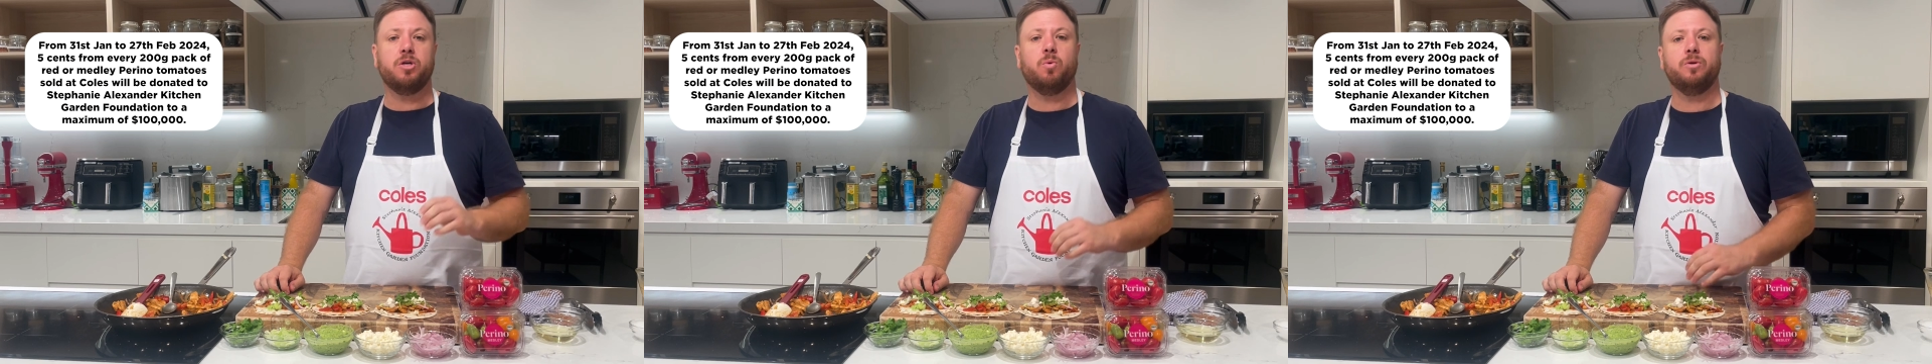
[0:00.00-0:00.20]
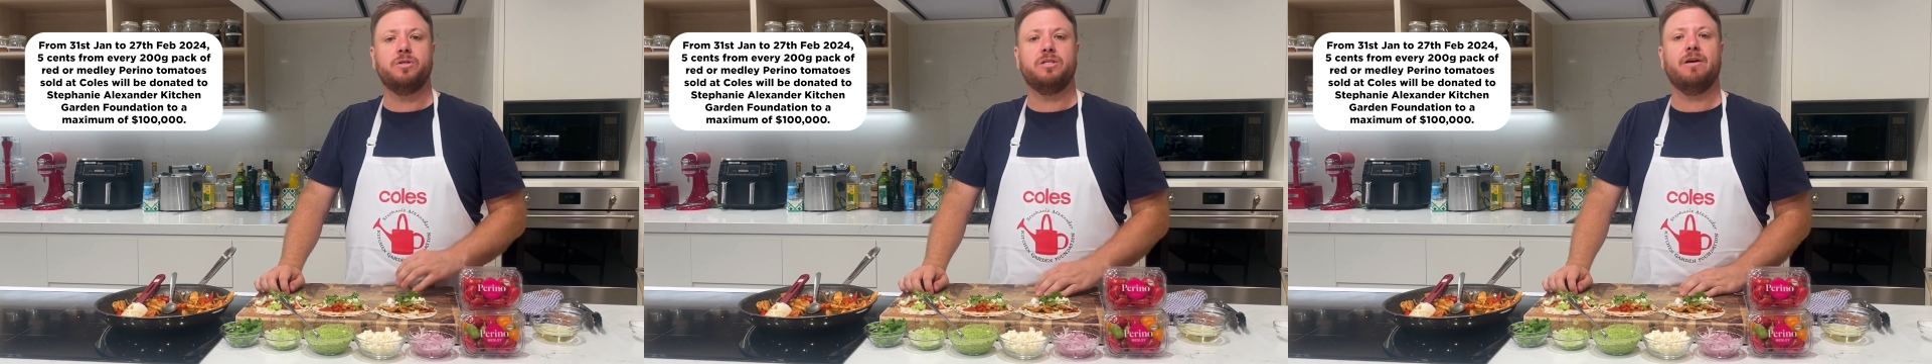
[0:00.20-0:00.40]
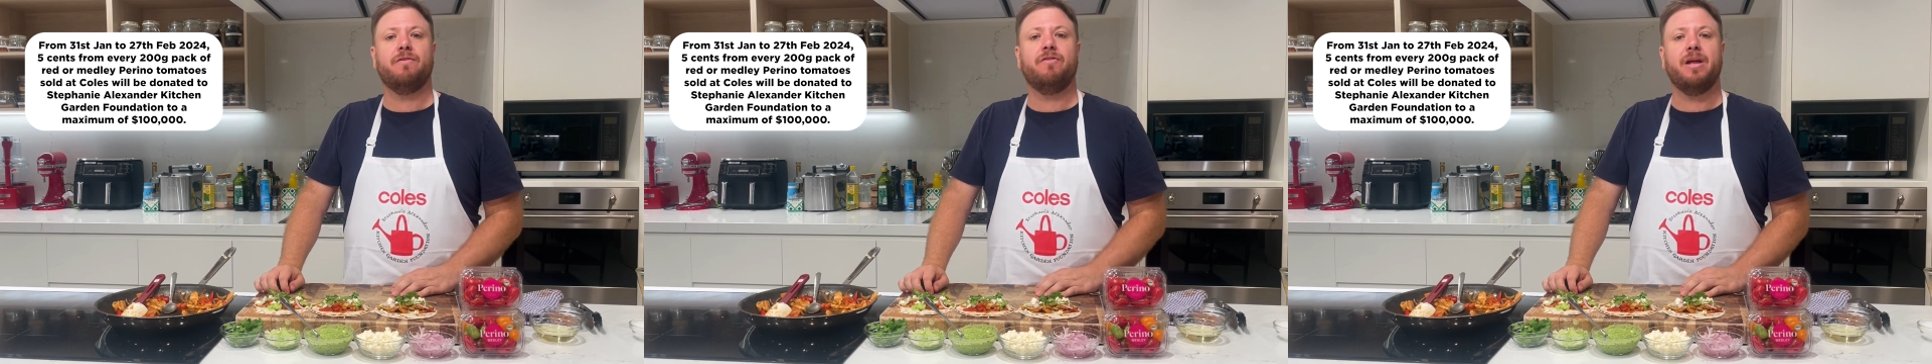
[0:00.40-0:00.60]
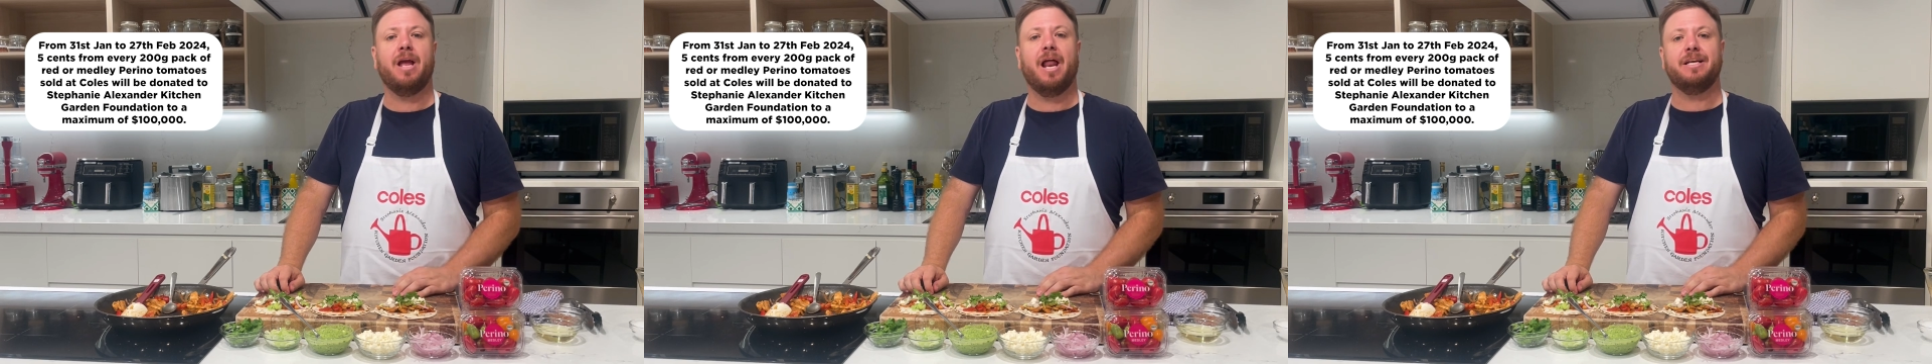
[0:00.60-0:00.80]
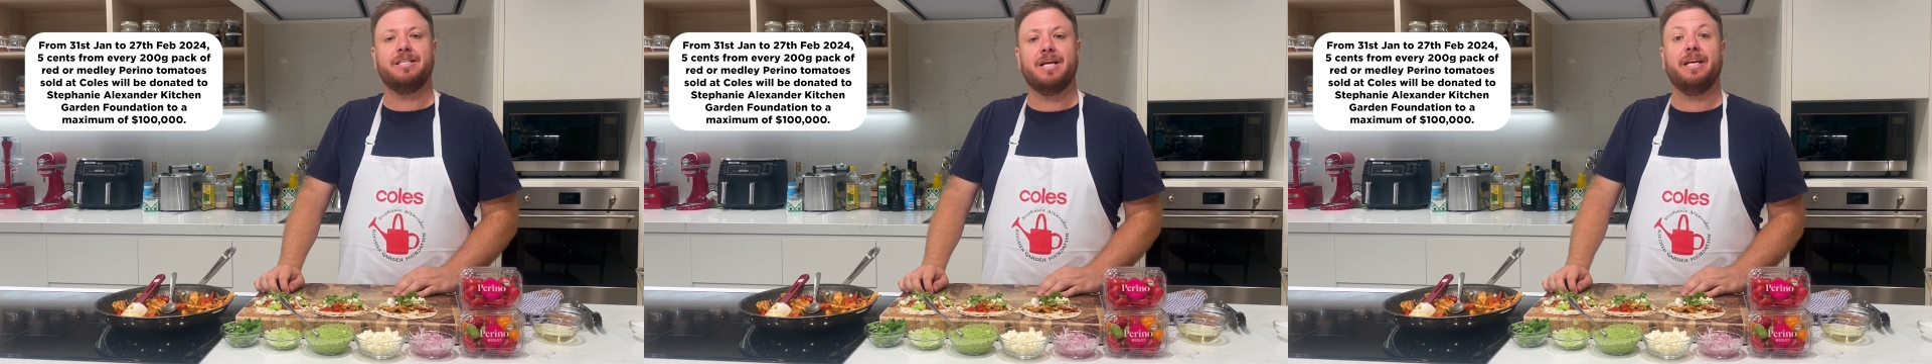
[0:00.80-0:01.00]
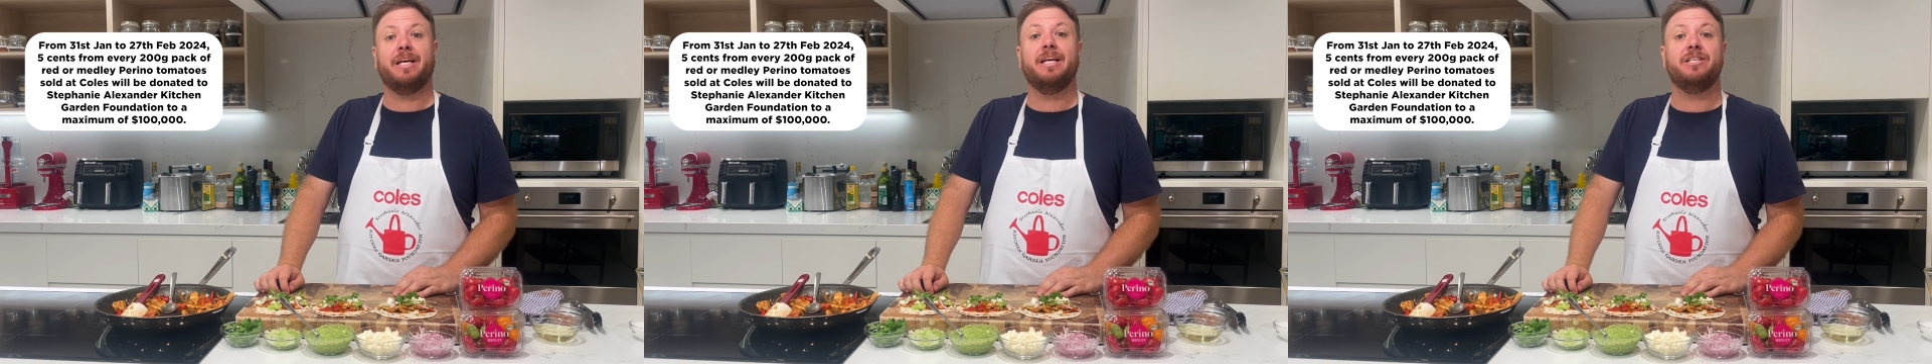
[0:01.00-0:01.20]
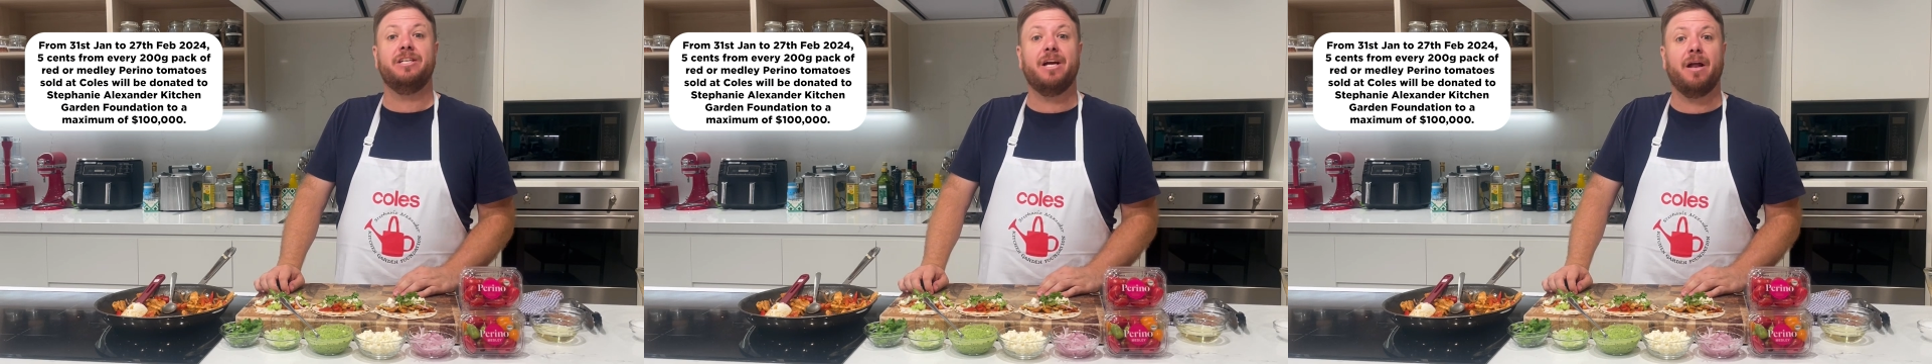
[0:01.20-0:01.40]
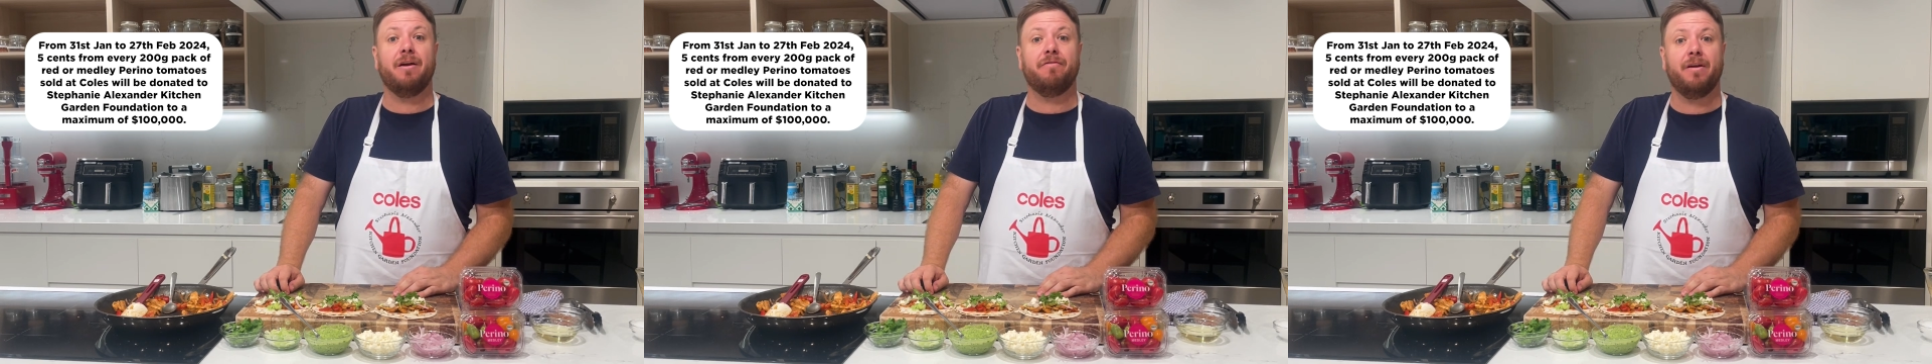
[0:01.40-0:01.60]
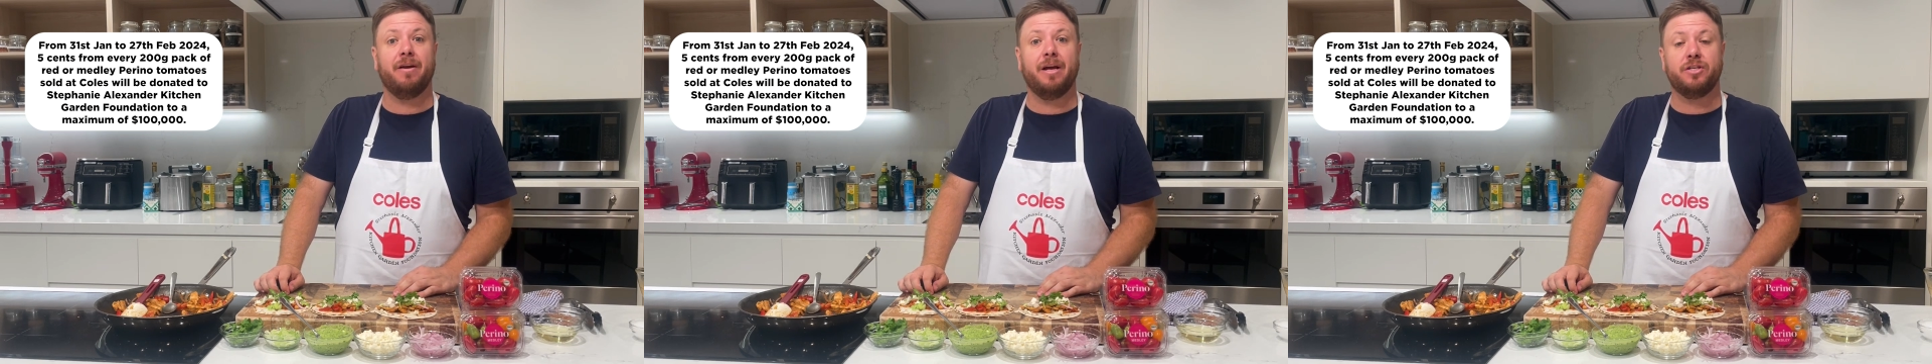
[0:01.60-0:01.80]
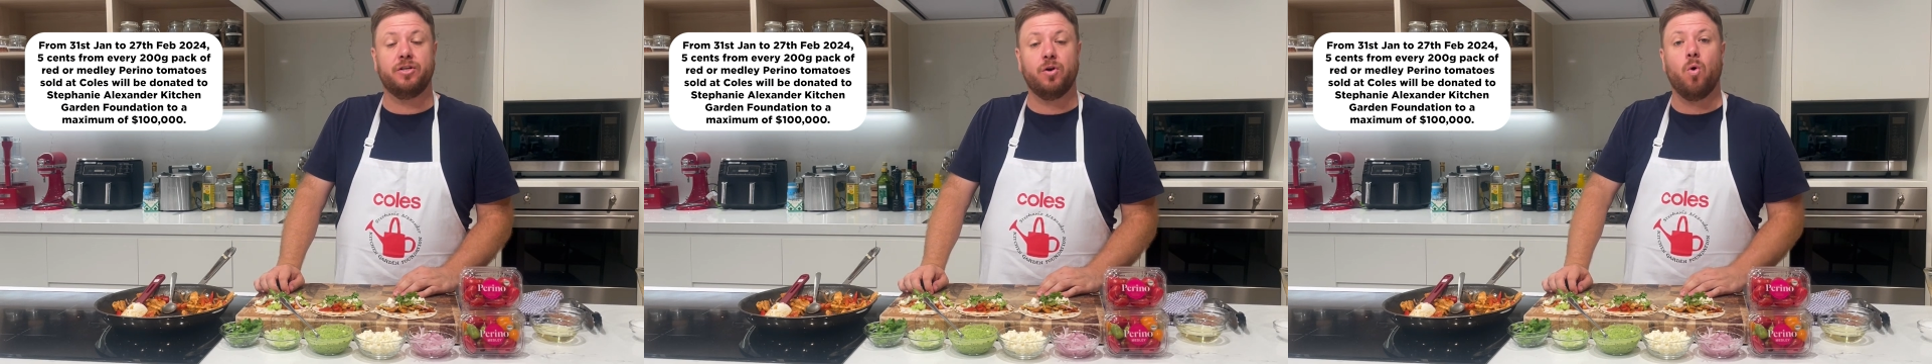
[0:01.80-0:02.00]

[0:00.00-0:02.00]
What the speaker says: towards the Stephanie Alexander Kitchen Garden Foundation,